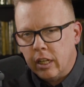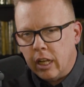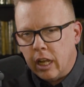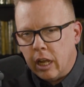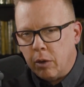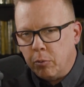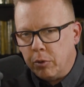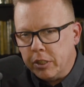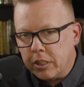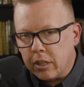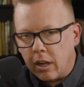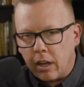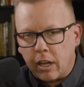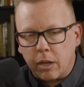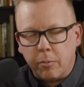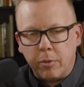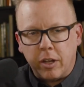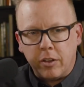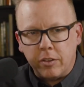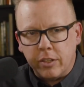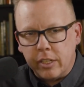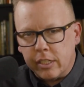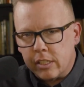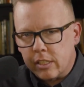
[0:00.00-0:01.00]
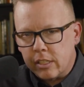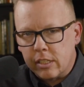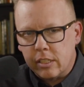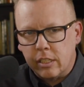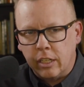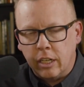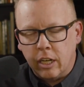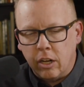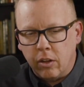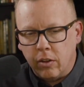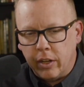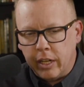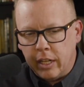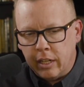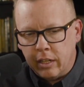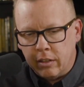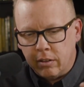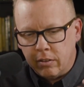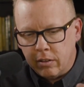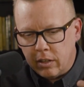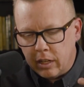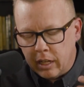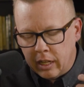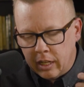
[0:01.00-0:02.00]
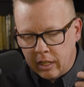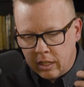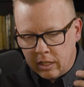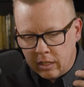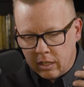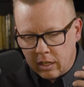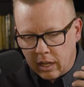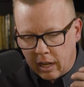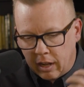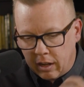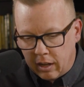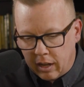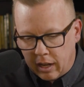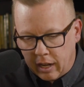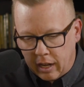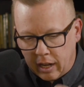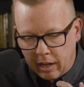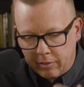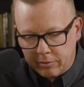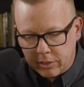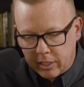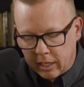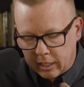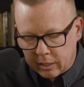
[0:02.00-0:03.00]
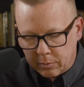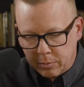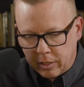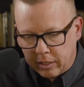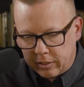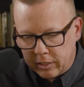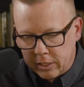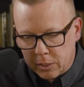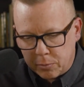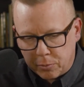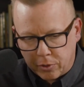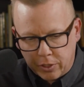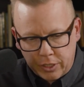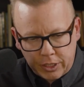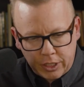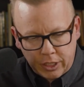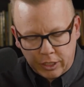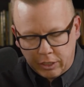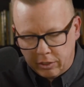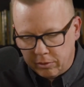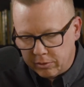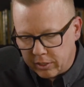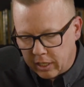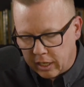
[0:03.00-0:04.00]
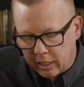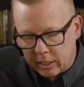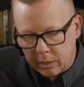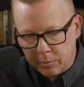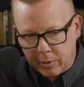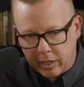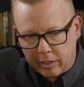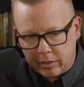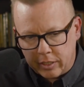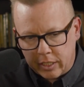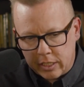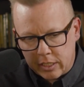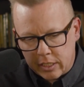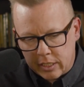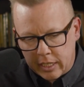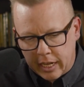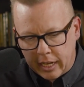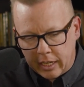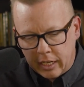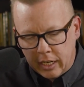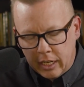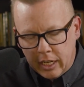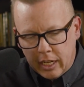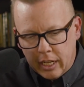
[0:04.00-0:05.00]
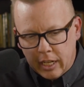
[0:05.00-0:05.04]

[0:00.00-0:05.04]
Mm-hmm. we talk about this, you know, in, in I, I've talked about this preaching, you've talked about this, that,